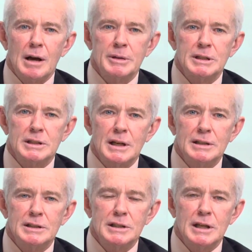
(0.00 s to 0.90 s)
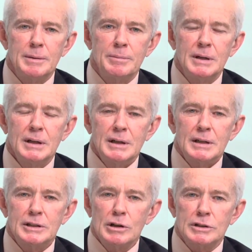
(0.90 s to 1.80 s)
Climate Studies team,
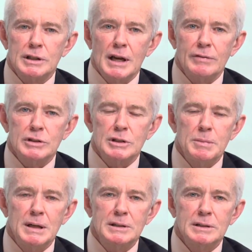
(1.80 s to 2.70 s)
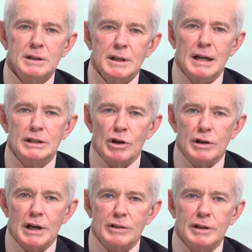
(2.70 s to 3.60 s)
Dr. Gavin Schmidt. He's
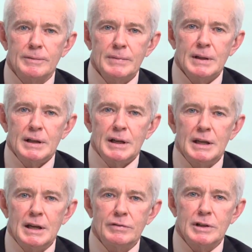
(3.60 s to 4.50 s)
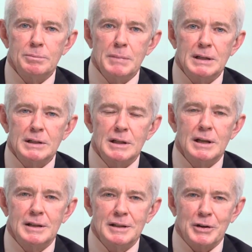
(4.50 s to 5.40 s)
got nothing. He even
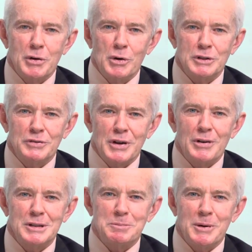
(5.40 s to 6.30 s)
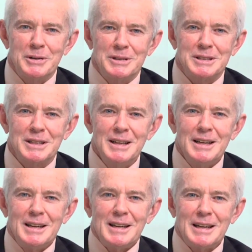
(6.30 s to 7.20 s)
admitted in the course of correspondence,
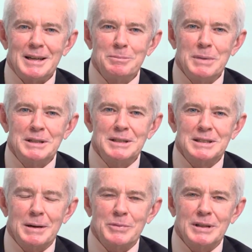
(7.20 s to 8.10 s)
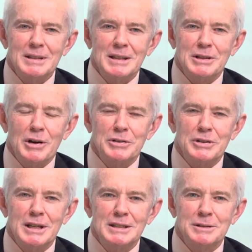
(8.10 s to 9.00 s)
he admitted something that
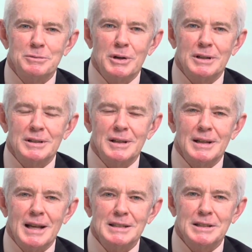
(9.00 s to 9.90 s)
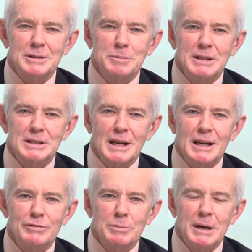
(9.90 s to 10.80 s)
contradicted what NASA has been
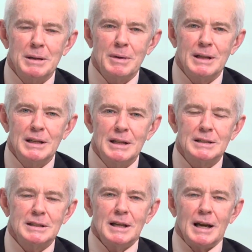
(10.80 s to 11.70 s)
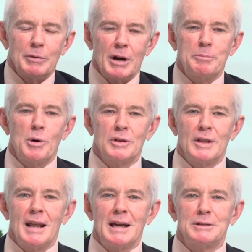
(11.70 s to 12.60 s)
saying for many, many years. And when I
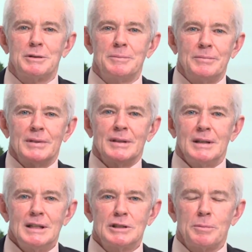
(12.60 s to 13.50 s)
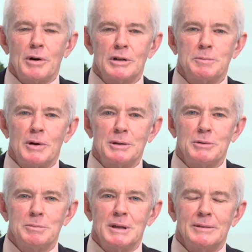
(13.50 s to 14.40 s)
pointed that out to him, he stopped corresponding
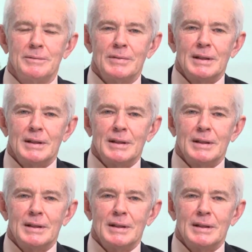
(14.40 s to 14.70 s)
with me.